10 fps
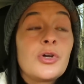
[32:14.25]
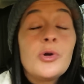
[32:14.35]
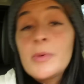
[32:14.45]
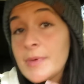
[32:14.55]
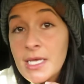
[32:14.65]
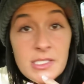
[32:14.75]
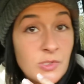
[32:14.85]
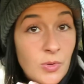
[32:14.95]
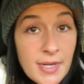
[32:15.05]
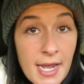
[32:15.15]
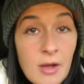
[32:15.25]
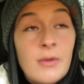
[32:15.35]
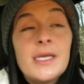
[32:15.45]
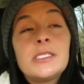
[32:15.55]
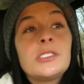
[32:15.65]
Cooper being in school
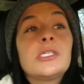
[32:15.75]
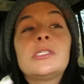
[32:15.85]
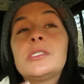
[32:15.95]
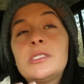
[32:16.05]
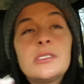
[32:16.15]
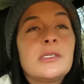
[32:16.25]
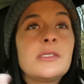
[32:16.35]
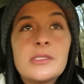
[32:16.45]
now, it's just